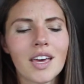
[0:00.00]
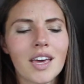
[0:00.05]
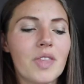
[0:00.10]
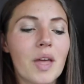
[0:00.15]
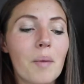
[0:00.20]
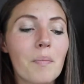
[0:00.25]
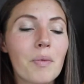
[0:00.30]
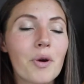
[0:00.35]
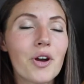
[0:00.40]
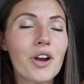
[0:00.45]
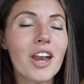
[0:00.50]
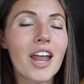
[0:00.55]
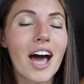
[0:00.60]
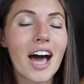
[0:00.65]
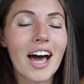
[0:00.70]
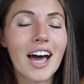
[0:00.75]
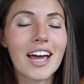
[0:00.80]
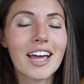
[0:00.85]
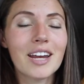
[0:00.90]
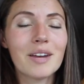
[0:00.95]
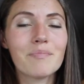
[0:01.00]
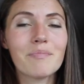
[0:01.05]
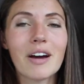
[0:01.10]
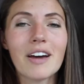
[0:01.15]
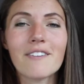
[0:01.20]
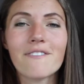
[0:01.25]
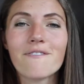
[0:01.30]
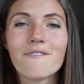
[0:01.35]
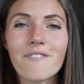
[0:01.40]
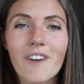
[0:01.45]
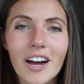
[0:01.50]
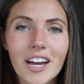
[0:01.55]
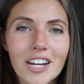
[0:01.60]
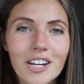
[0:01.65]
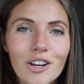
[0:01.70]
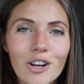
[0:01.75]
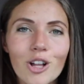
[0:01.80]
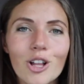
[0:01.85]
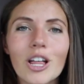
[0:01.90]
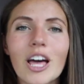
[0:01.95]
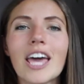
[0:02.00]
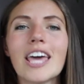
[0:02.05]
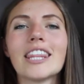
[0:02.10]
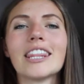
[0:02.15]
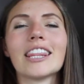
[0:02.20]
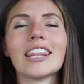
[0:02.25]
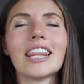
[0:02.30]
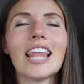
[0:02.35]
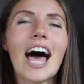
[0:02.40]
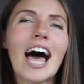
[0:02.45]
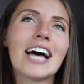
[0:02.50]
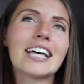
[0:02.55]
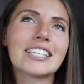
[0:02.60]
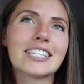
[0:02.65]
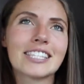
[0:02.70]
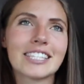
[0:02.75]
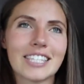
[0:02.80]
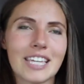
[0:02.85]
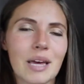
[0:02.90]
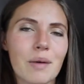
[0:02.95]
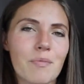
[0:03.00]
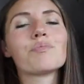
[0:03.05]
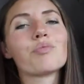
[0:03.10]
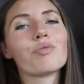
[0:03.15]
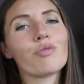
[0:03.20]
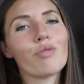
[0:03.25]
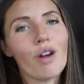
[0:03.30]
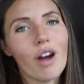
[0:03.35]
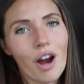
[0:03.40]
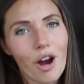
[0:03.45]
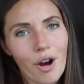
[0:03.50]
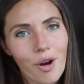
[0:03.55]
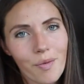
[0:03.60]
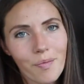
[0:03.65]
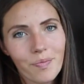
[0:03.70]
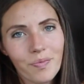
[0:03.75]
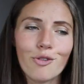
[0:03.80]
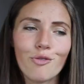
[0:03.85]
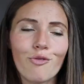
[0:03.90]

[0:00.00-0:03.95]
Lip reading: Number 9, my final and last tip, prayer.